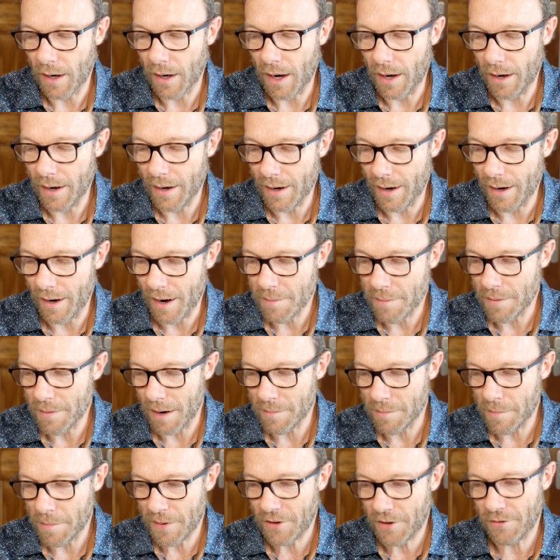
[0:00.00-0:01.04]
I'm
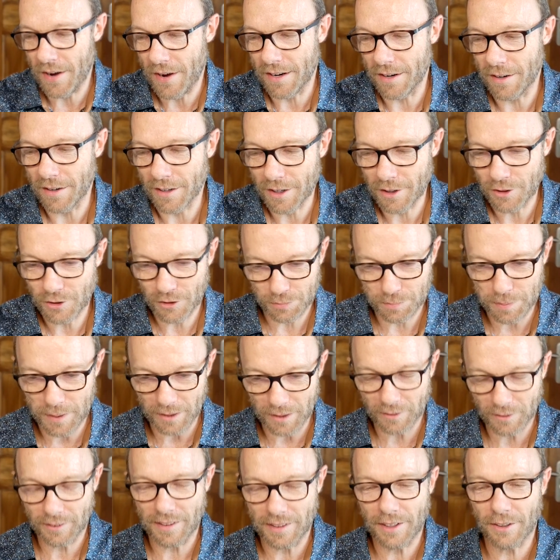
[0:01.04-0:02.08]
a big fan. I'm going to just plug
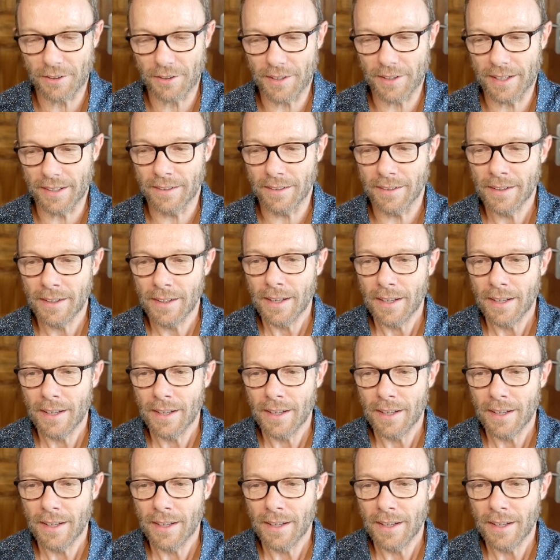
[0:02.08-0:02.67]
Seacon here.